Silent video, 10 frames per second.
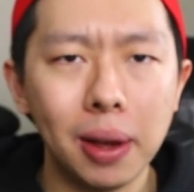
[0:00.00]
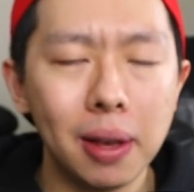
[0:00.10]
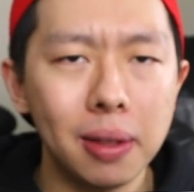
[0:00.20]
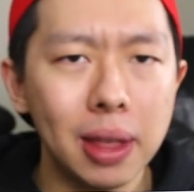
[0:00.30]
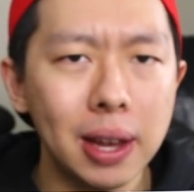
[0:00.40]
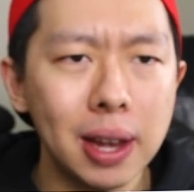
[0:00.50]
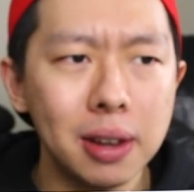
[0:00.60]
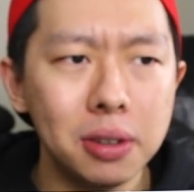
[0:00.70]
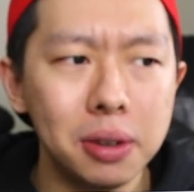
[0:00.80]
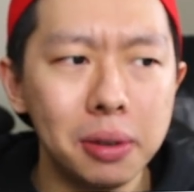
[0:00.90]
I think I
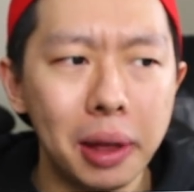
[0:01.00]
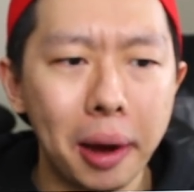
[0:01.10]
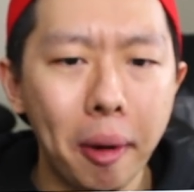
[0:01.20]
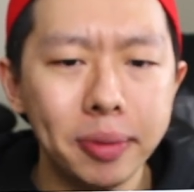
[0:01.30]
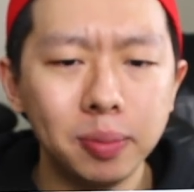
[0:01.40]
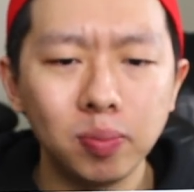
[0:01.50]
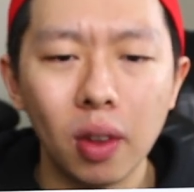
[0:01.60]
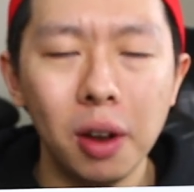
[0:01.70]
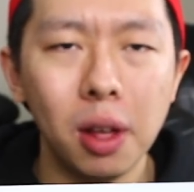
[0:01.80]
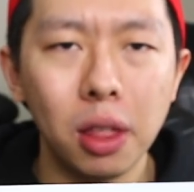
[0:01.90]
can do
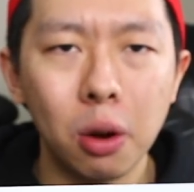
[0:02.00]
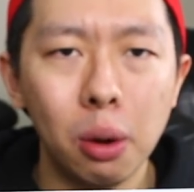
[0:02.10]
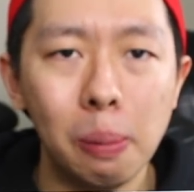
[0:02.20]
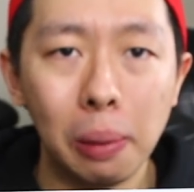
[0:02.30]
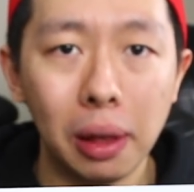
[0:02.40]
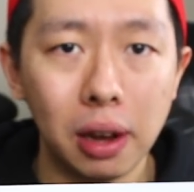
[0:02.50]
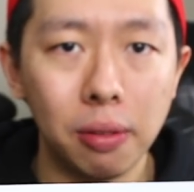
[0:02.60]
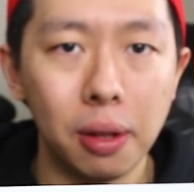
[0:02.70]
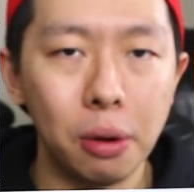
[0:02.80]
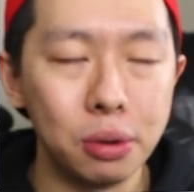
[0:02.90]
another whole plate
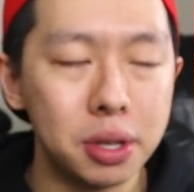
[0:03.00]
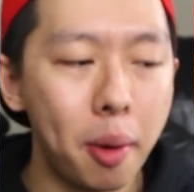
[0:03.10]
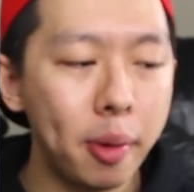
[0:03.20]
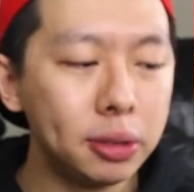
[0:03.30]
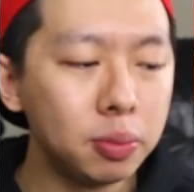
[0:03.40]
of those.